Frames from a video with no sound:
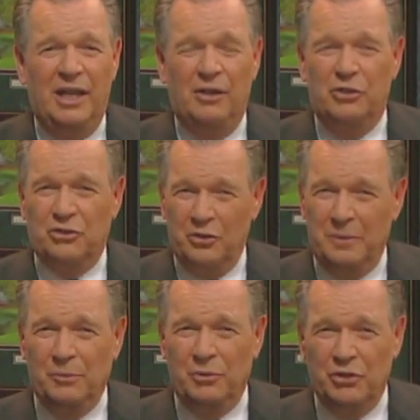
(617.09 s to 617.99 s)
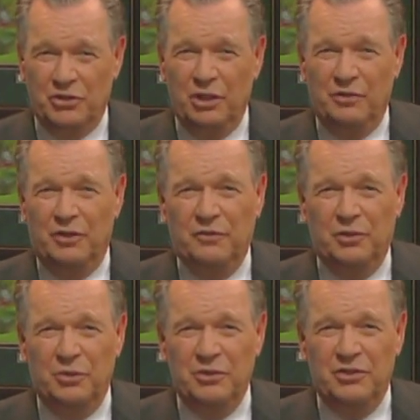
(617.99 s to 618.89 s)
and there's certain people in your center of
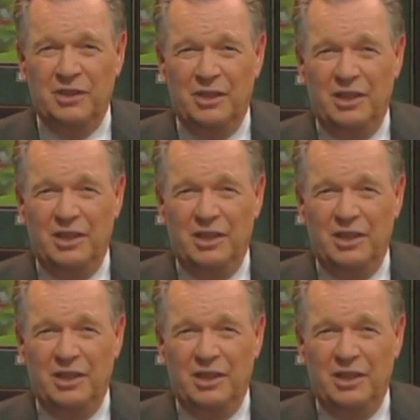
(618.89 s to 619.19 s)
influence